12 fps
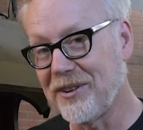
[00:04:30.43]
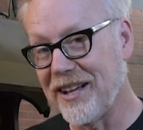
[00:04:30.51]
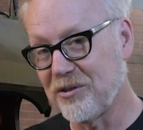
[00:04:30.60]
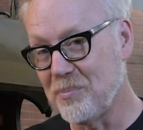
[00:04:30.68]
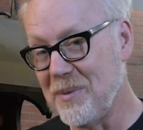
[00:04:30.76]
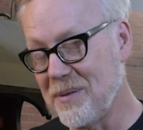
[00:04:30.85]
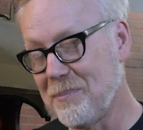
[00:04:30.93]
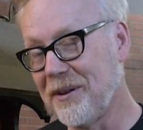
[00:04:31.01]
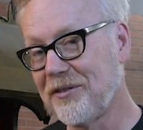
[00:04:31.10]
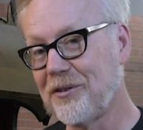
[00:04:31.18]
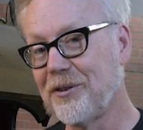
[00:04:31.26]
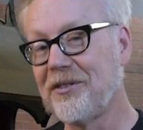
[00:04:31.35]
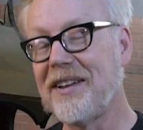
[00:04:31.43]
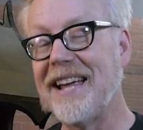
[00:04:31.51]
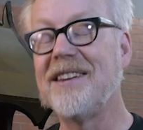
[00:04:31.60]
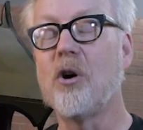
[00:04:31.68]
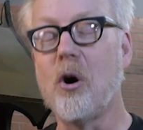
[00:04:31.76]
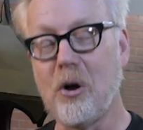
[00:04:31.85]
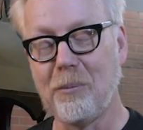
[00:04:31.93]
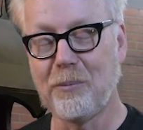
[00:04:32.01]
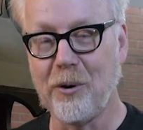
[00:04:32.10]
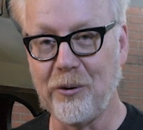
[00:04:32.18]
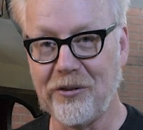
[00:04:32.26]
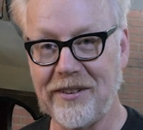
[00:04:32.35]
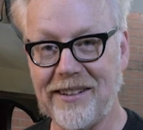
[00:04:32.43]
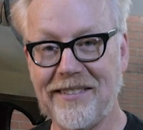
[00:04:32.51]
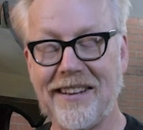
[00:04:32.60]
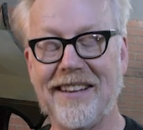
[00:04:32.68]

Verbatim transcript: slash mythbusters and all proceeds,